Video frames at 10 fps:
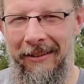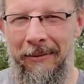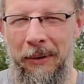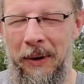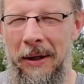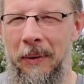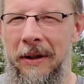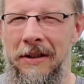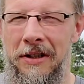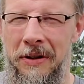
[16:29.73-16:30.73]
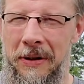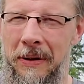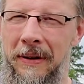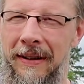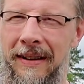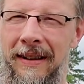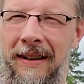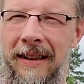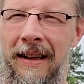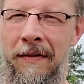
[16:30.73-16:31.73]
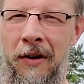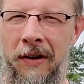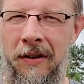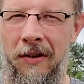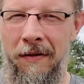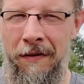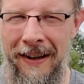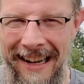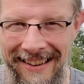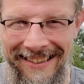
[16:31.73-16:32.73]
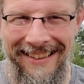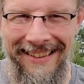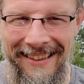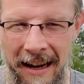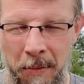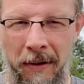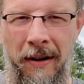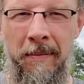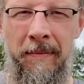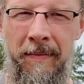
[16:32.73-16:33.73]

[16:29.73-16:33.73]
But why would you if you could suffice to disable them?